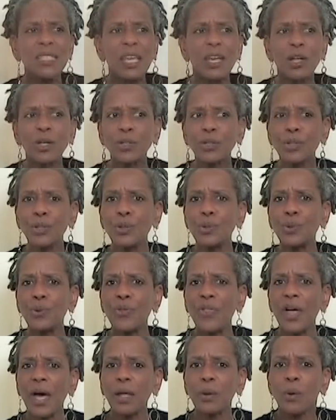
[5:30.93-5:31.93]
tell you
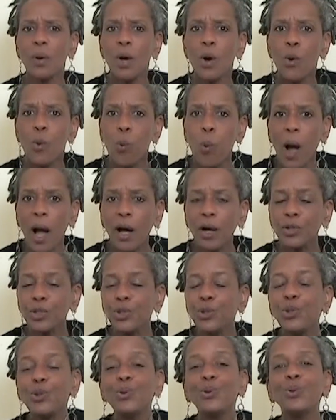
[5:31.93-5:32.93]
that while
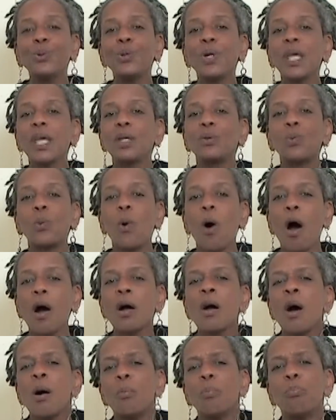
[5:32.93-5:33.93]
you can
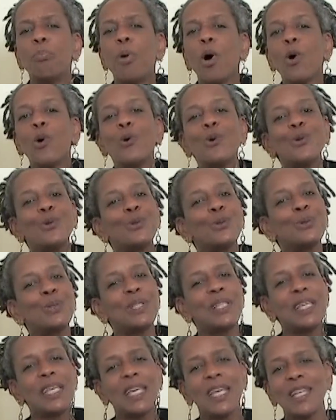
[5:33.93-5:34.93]
walk
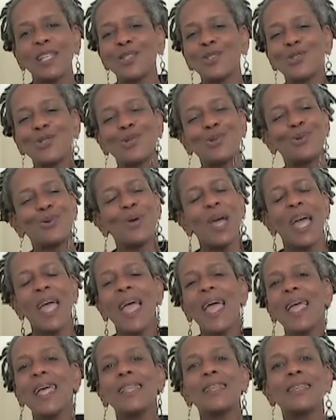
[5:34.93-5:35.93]
boldly into
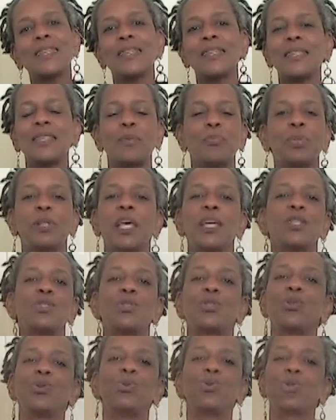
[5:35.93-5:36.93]
any
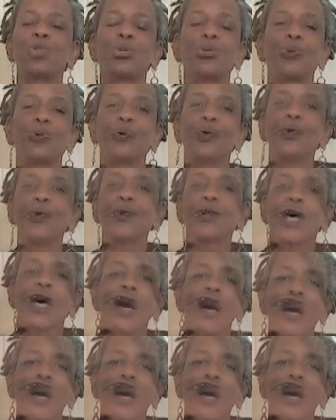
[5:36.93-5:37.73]
place you choose,